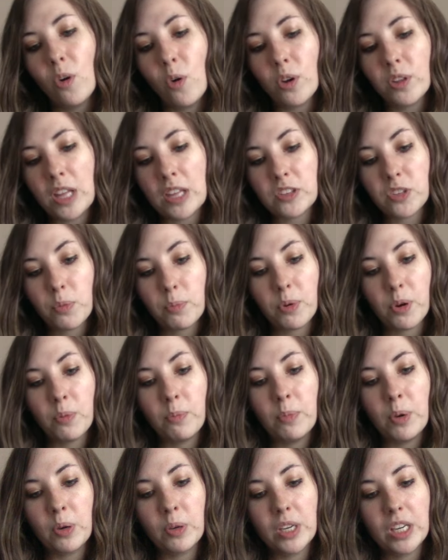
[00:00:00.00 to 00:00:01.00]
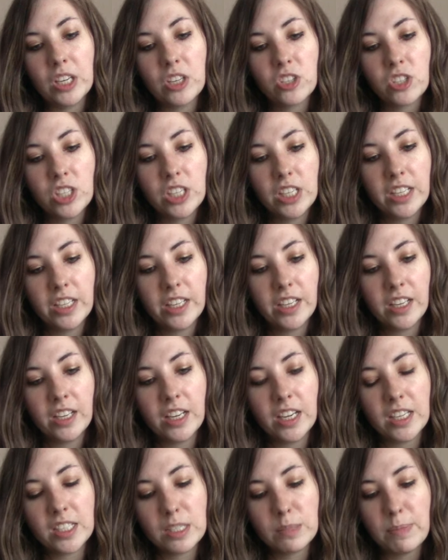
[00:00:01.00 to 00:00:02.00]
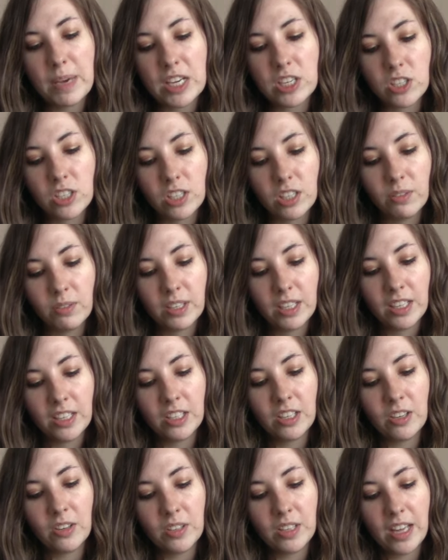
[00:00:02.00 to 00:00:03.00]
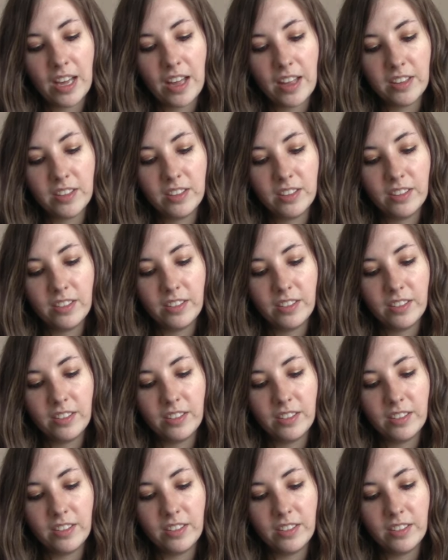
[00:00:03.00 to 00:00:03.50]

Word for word: or that they're promoting Shein, especially when I know that